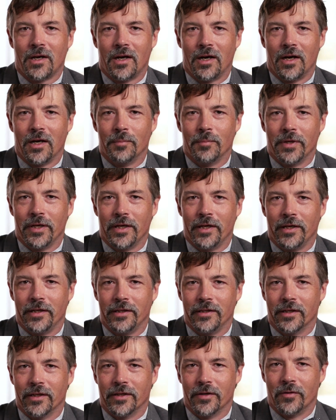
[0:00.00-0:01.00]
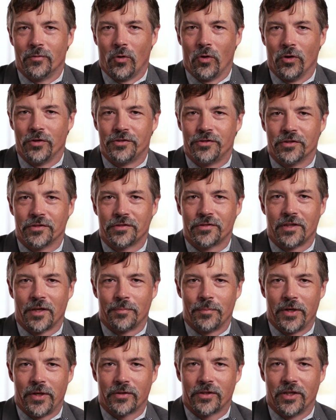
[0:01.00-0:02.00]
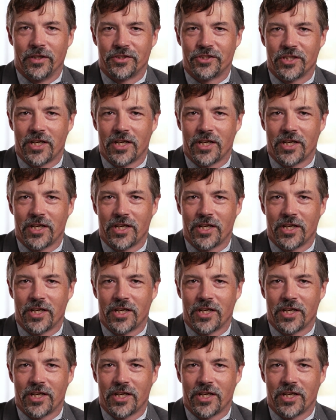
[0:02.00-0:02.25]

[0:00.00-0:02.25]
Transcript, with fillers: I'm a neurologist at Mayo Clinic